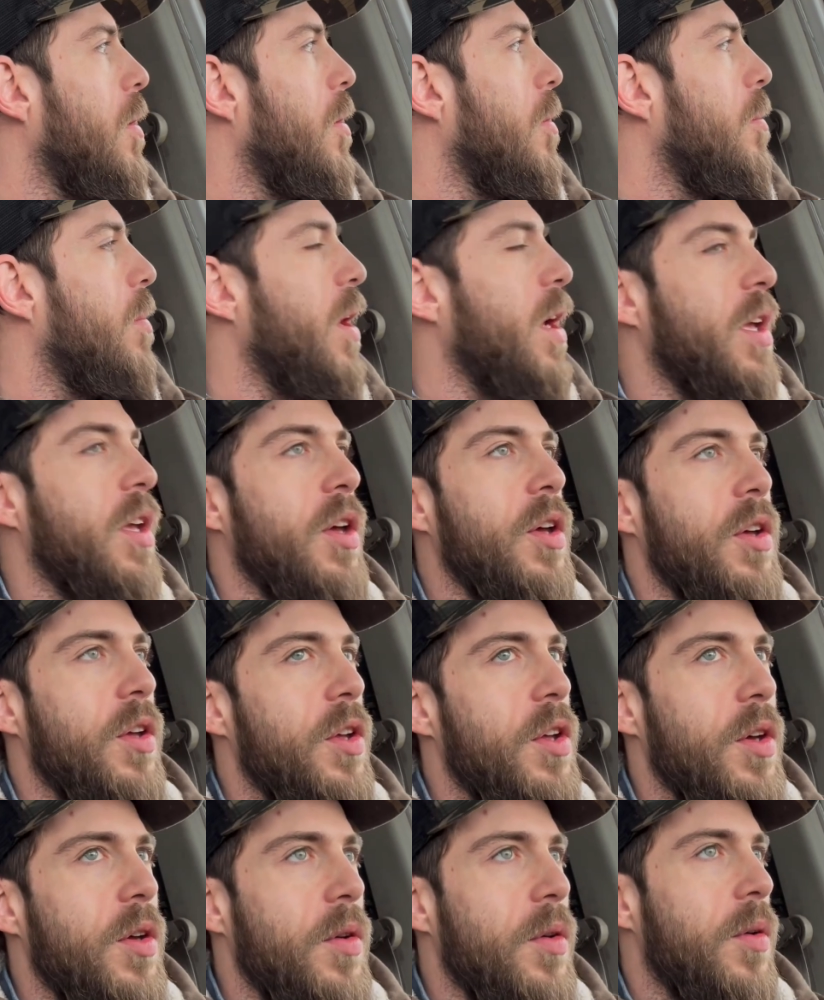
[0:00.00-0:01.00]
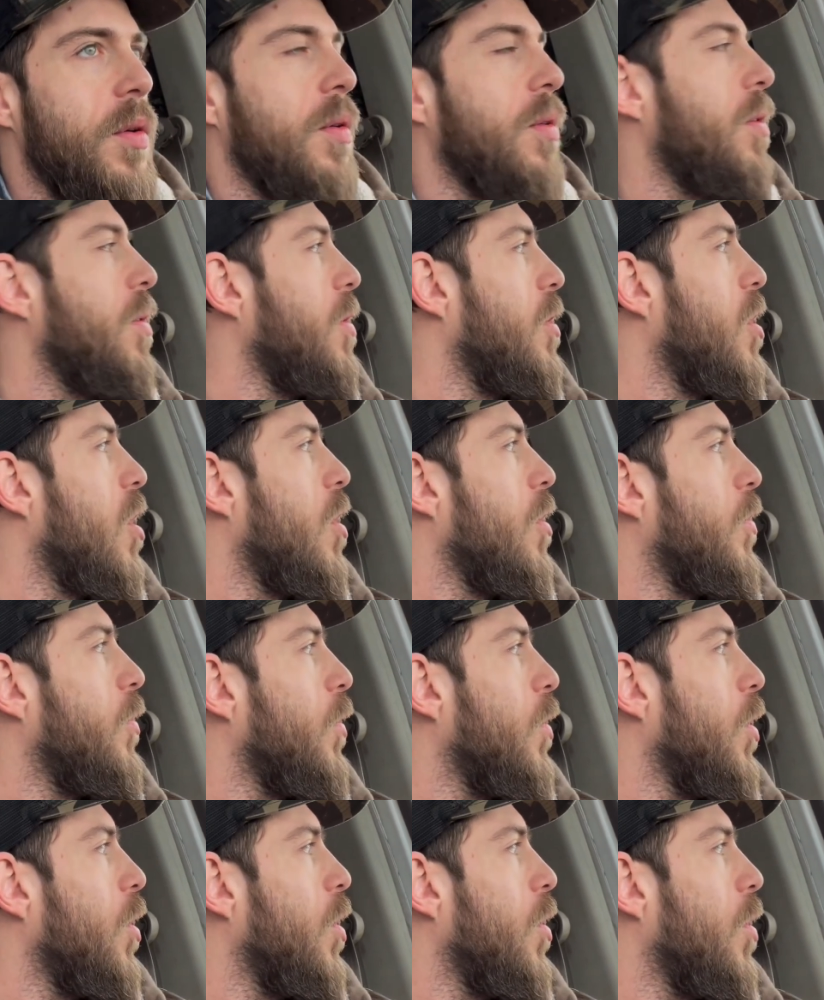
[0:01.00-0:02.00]
But you go
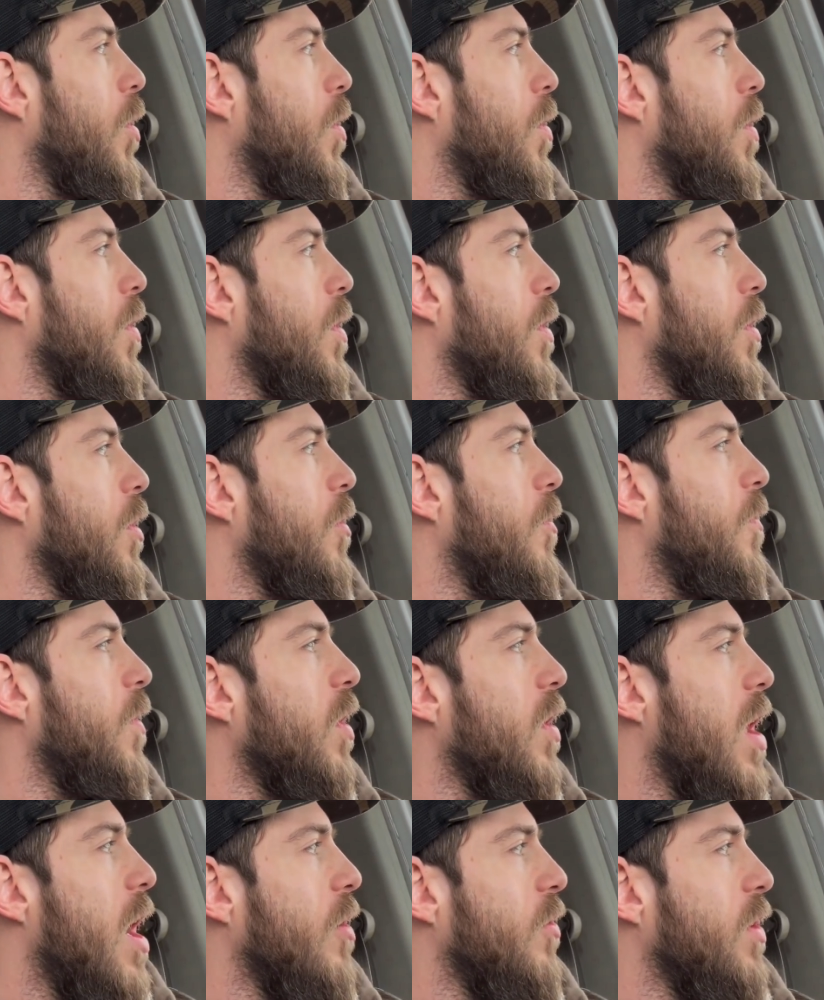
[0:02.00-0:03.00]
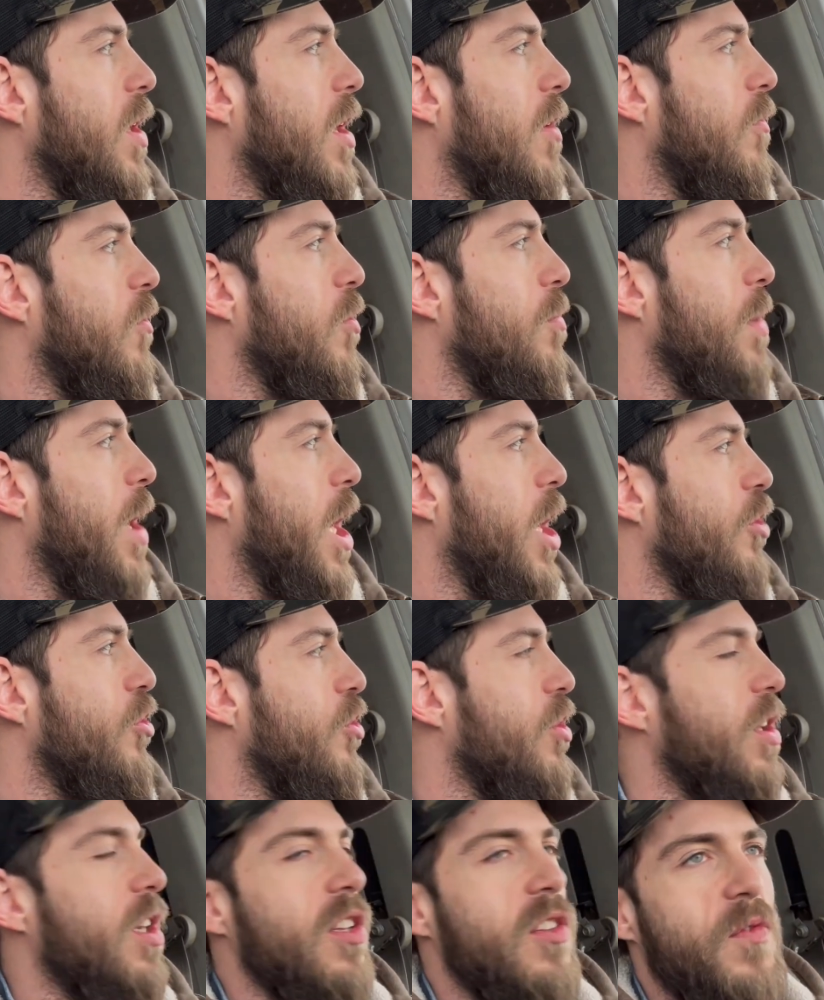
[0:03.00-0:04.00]
through, you fill out the
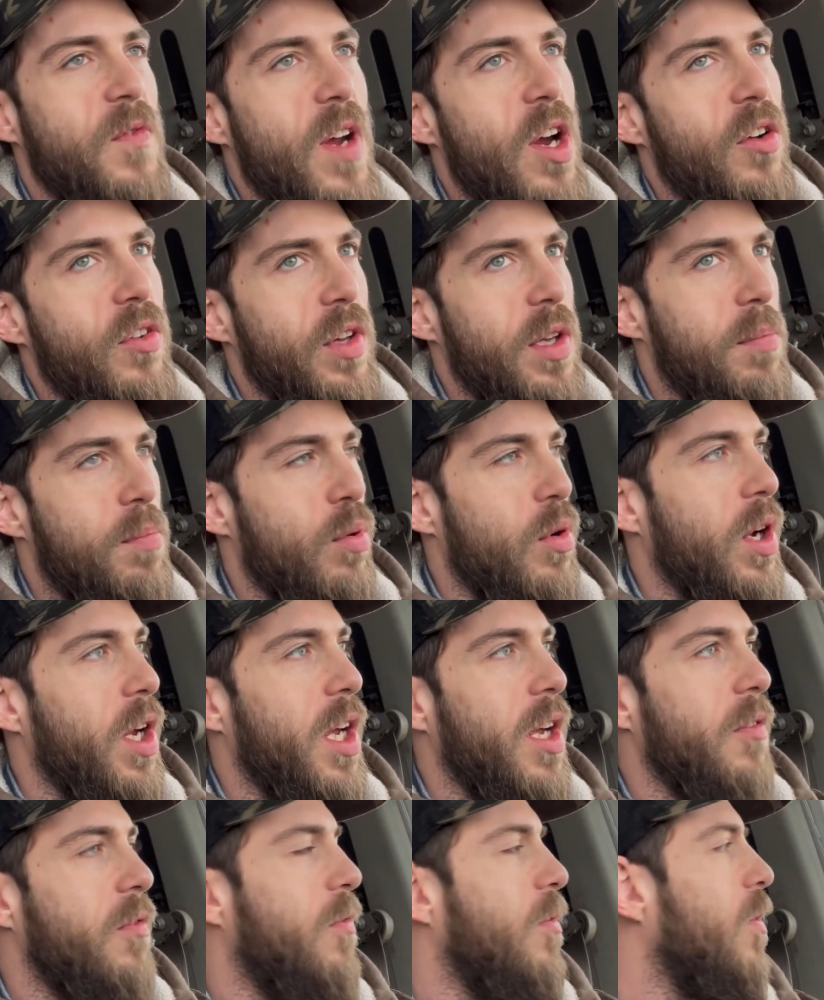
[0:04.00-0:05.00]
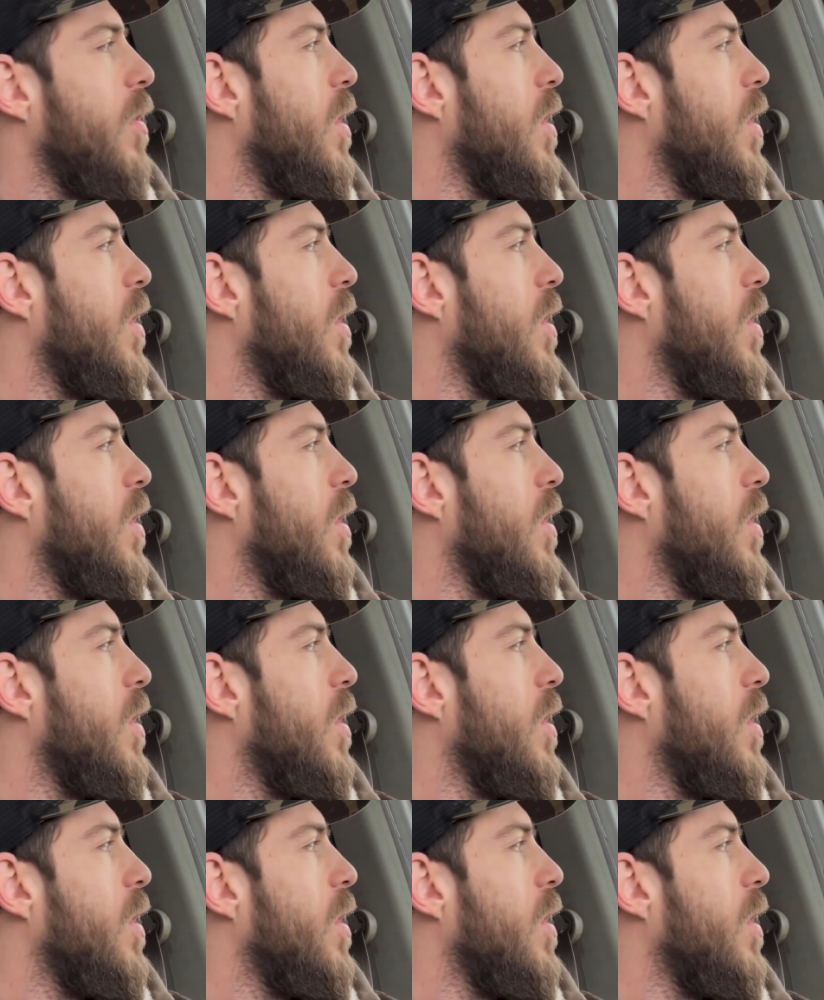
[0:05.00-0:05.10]
information. It's fairly brief.